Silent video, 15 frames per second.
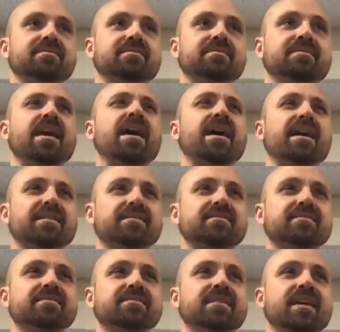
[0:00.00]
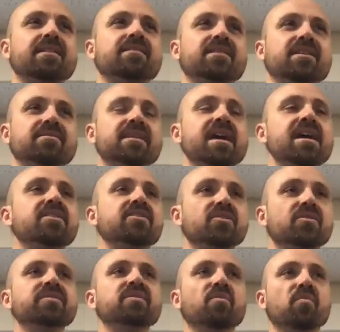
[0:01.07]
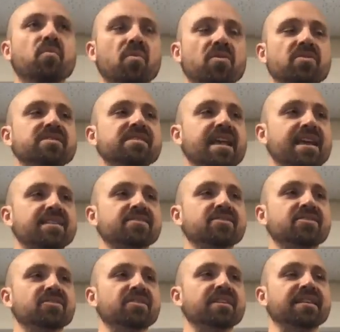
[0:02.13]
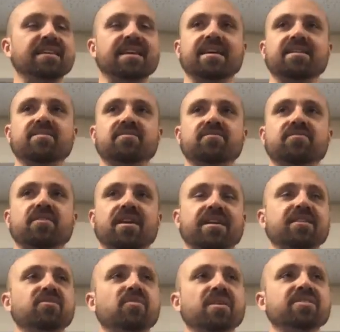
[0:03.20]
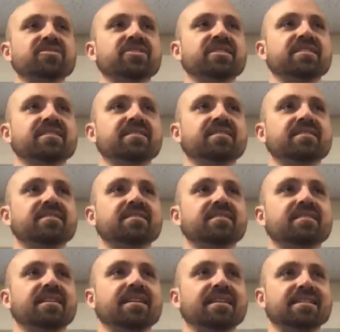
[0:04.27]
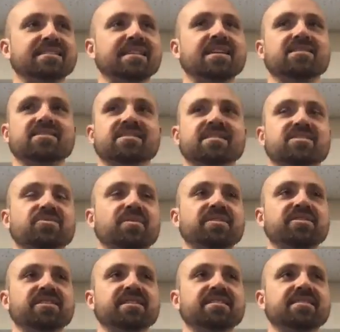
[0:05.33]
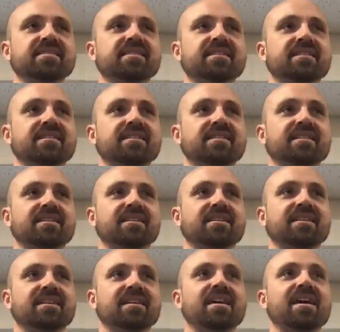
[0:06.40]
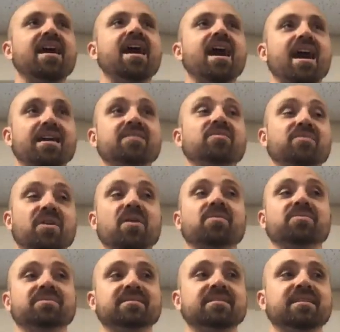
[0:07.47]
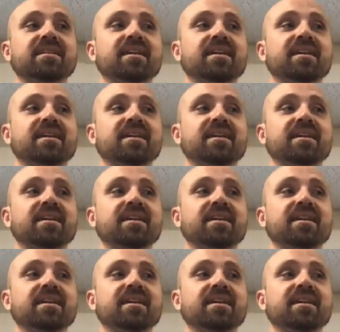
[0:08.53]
Yeah, I don't know. Do you know what the worst answer you can get for any question in a sales situation is? I don't know.